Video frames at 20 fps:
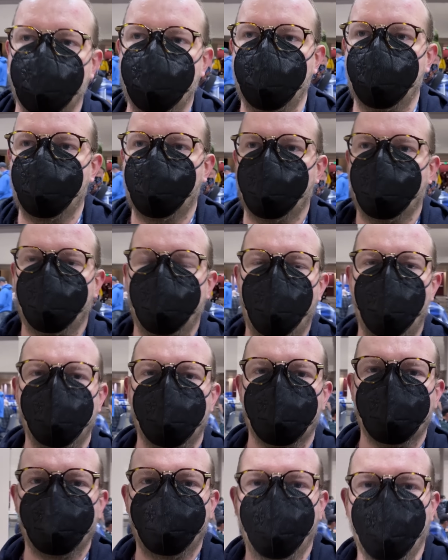the
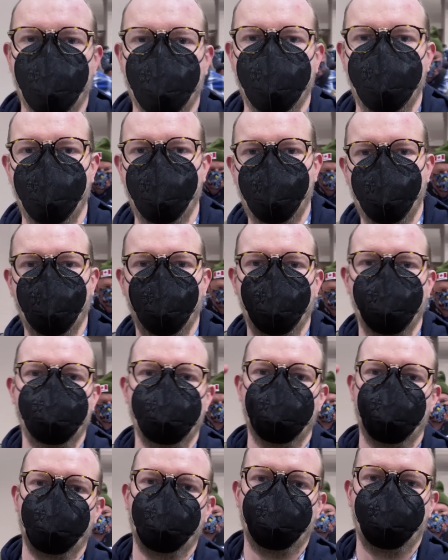Gavin Verhey
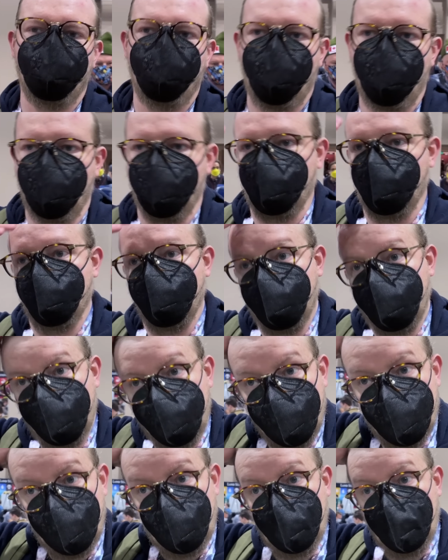Unknown event.
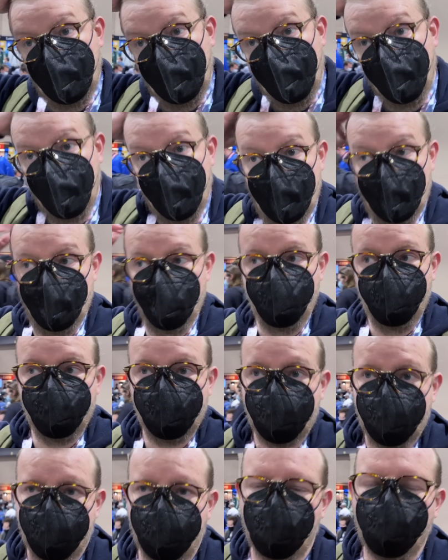
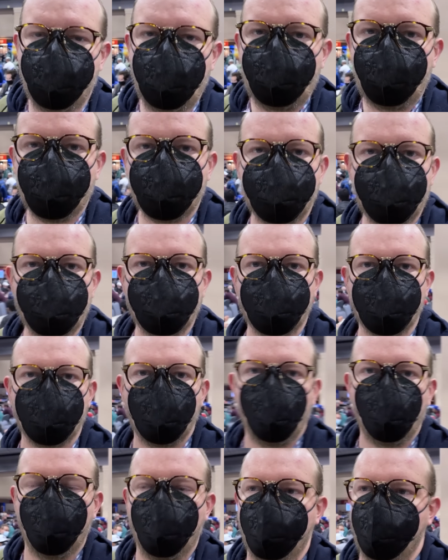Some people seem to
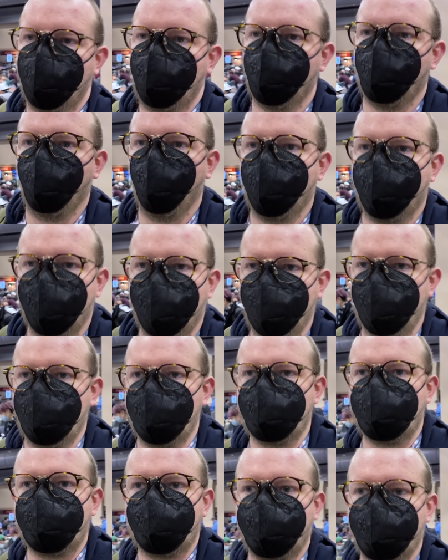know about what it
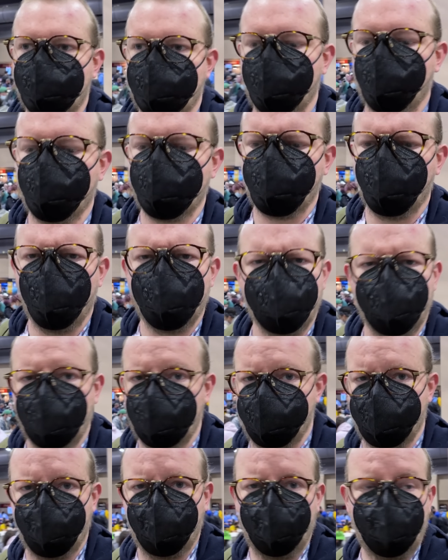is because there was one
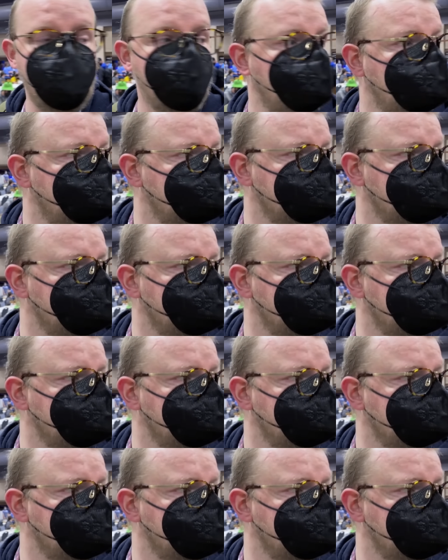yesterday,